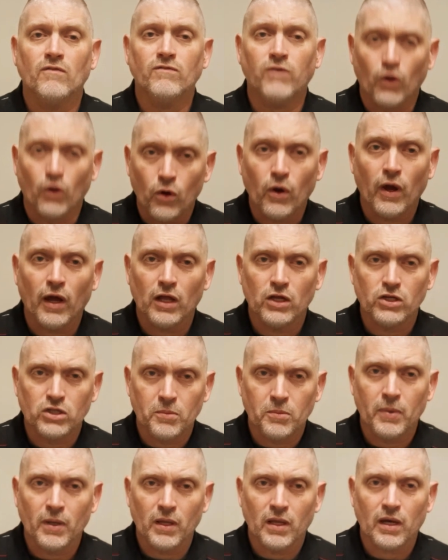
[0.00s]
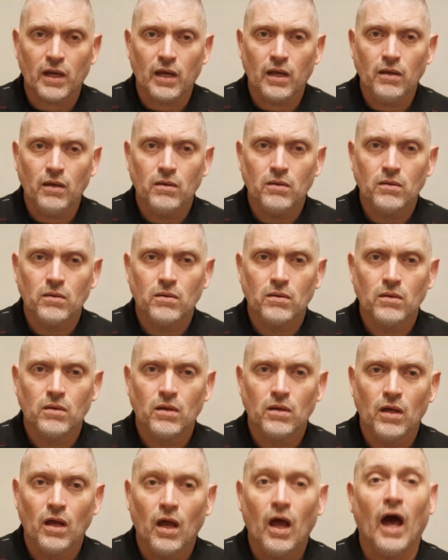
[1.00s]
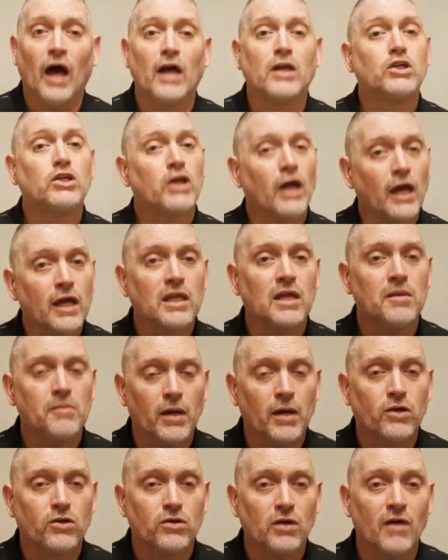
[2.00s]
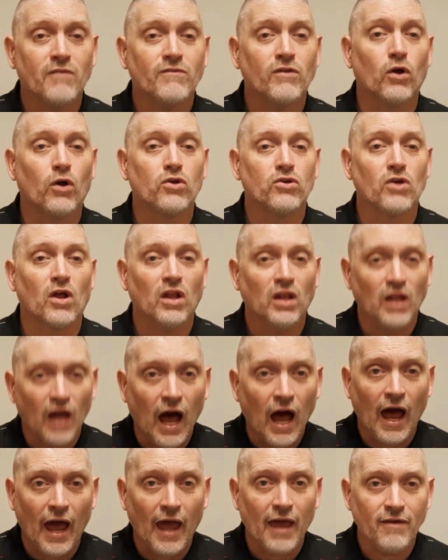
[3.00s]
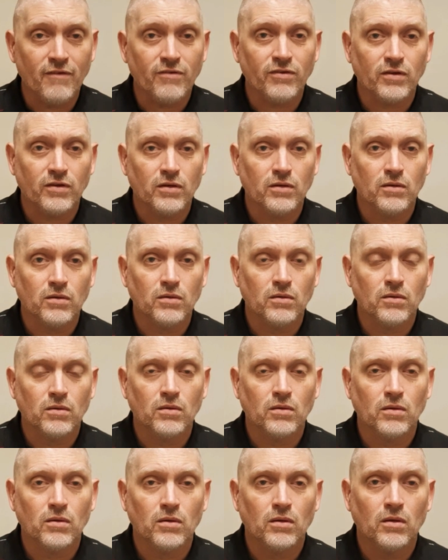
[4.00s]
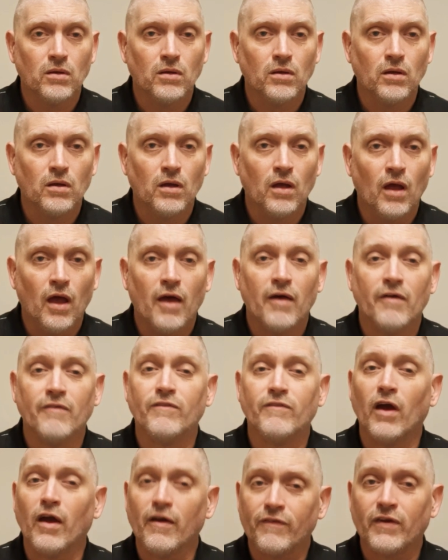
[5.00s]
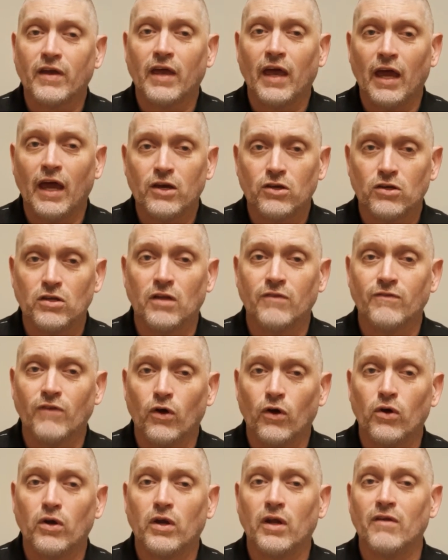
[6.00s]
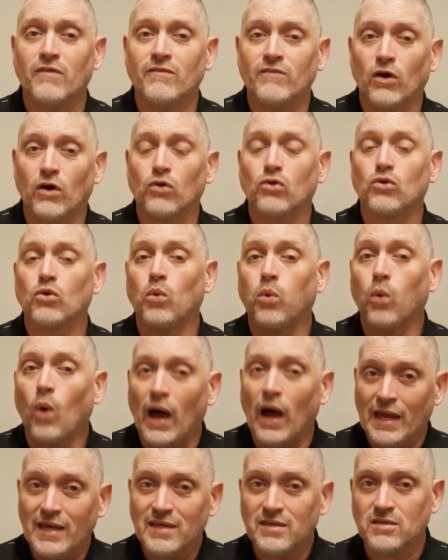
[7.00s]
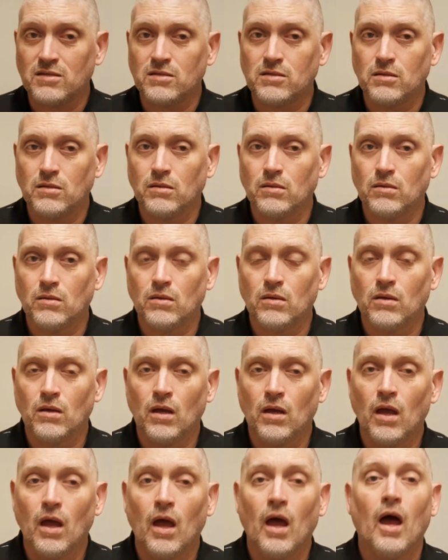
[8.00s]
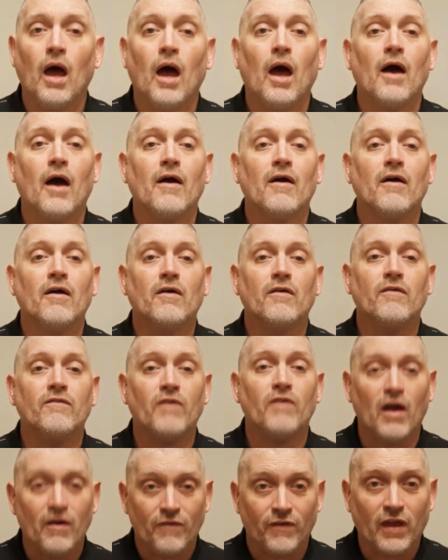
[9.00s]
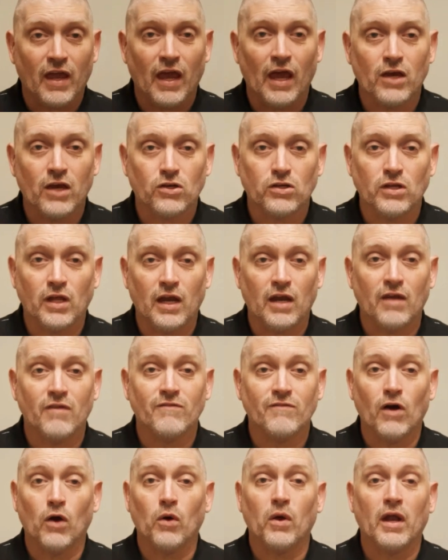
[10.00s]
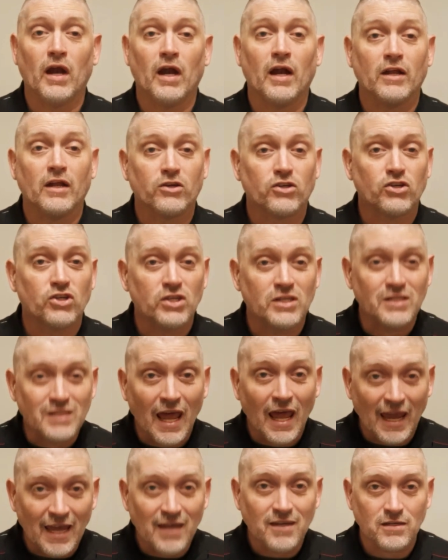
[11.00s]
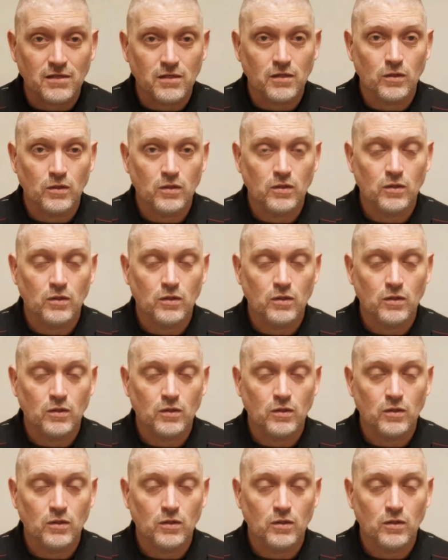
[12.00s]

voter eligibility, a check to make sure that voter's alive, verification the voter didn't vote twice, verification they didn't vote in another state.